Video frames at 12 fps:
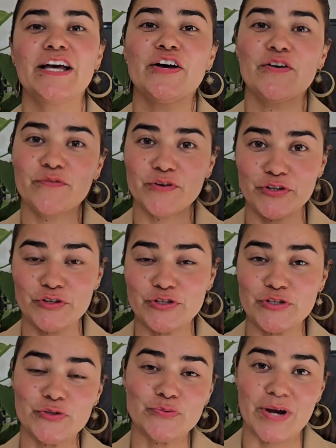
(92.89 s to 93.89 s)
for you
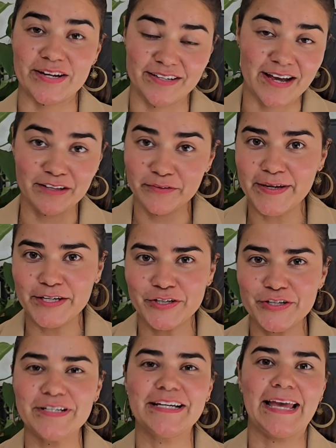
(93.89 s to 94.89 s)
to ride an elevator,
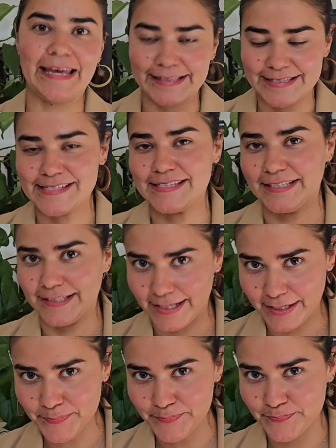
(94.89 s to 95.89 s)
hence the
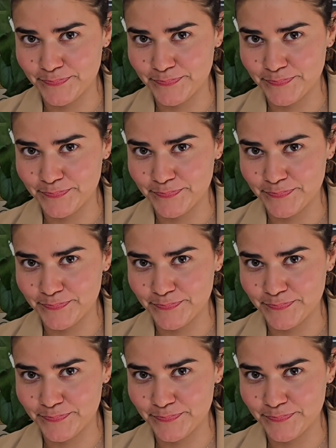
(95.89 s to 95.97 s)
name.